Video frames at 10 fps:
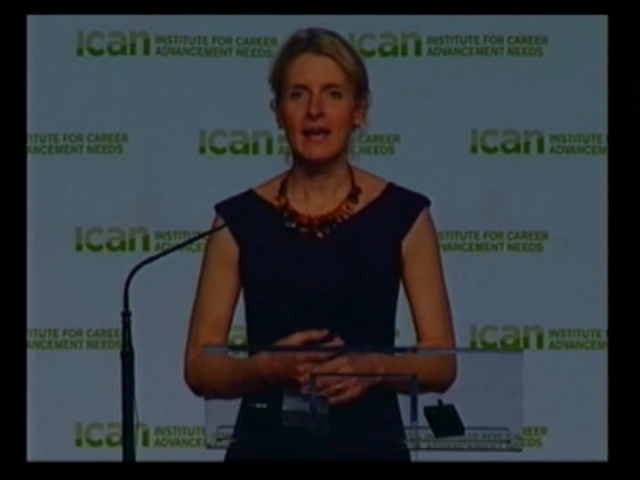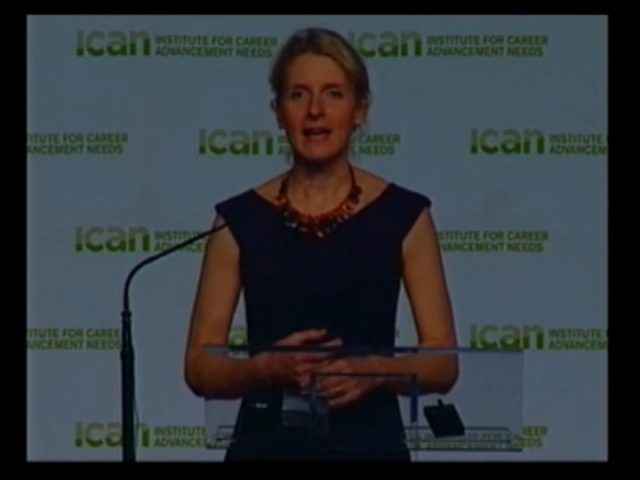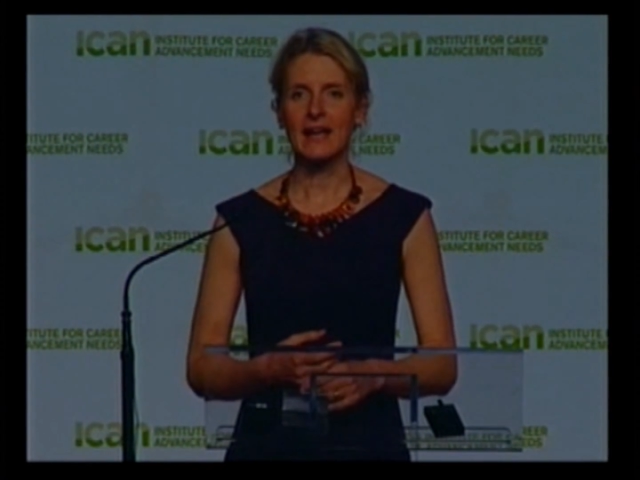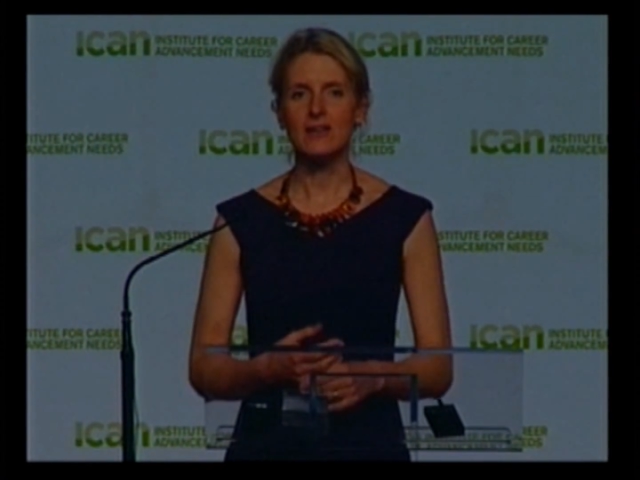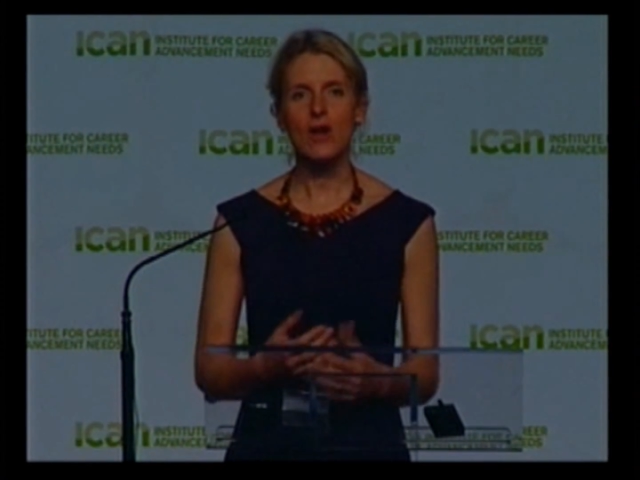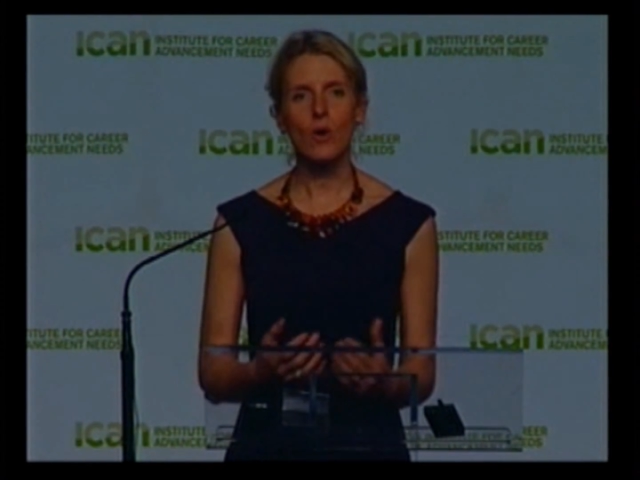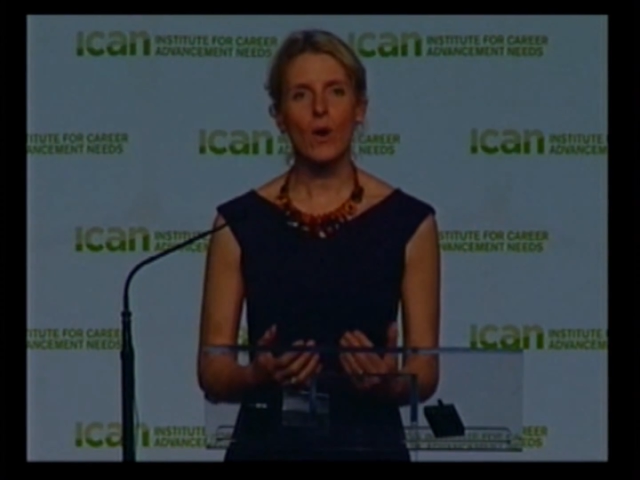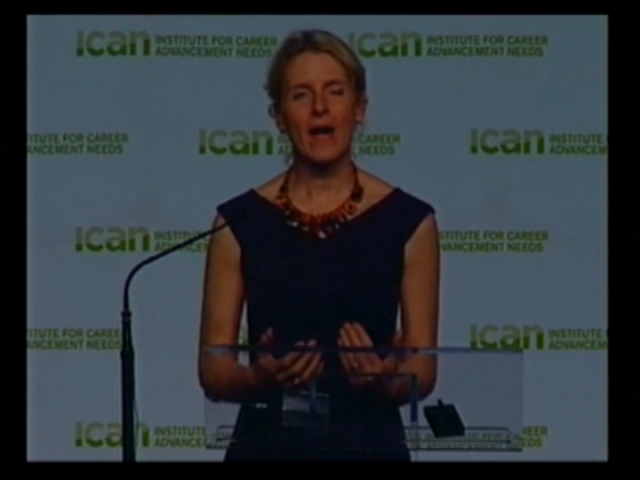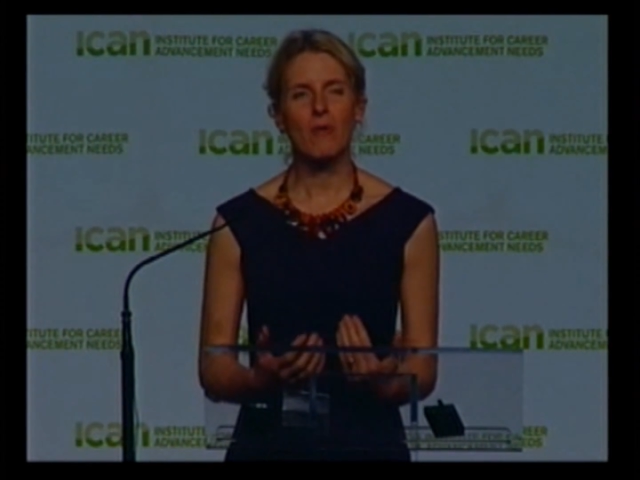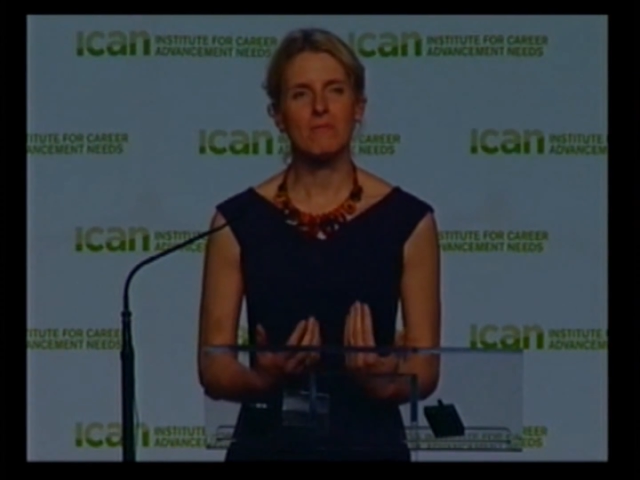And I know
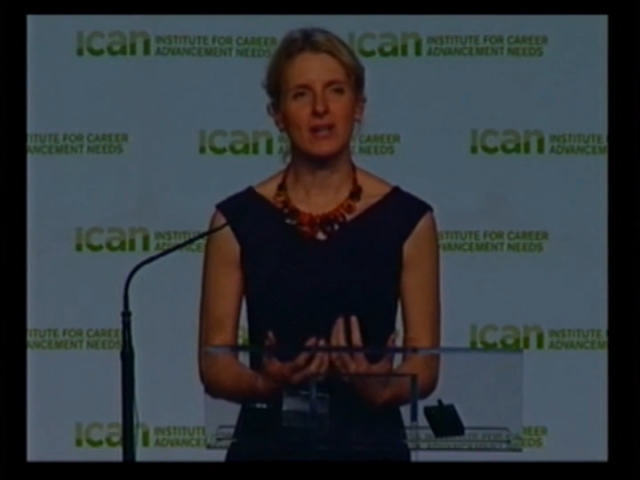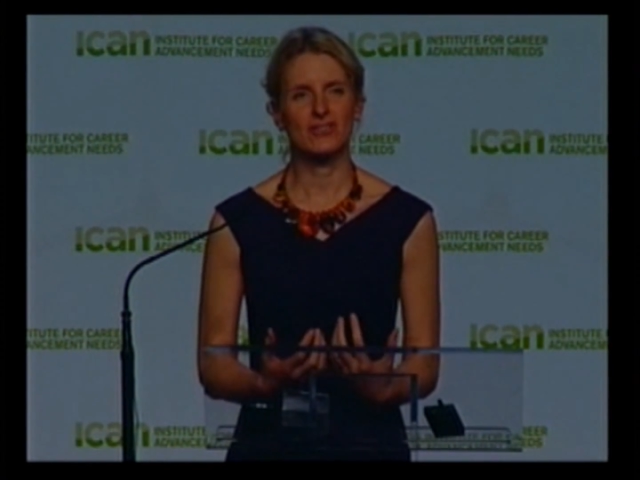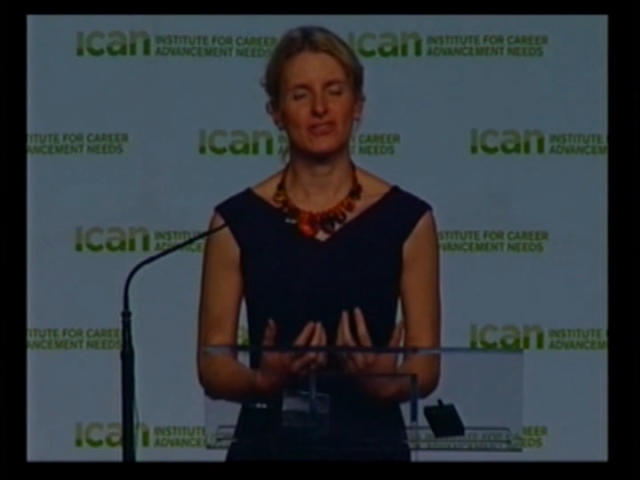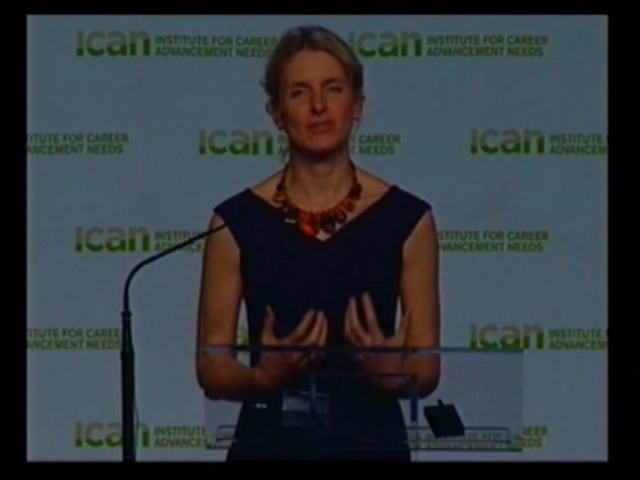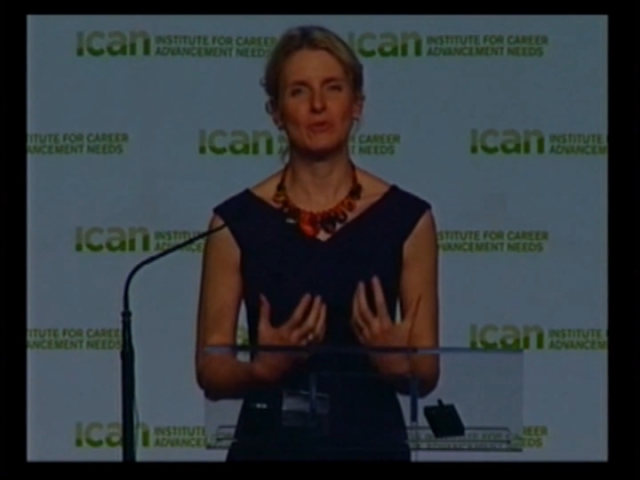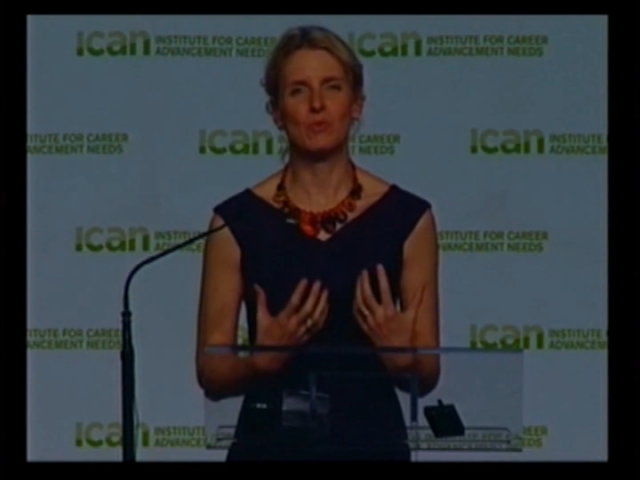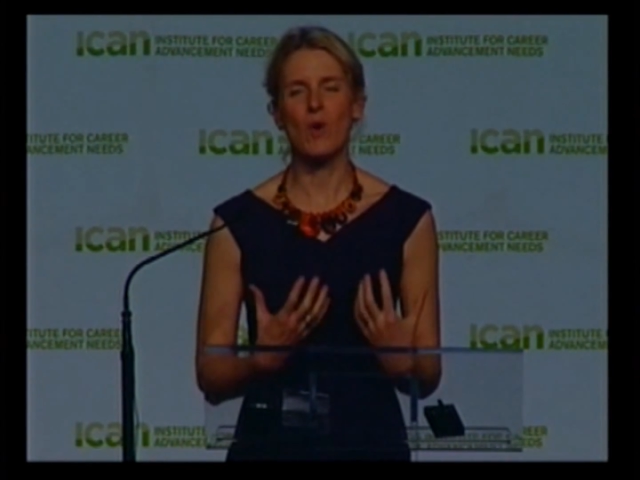how much you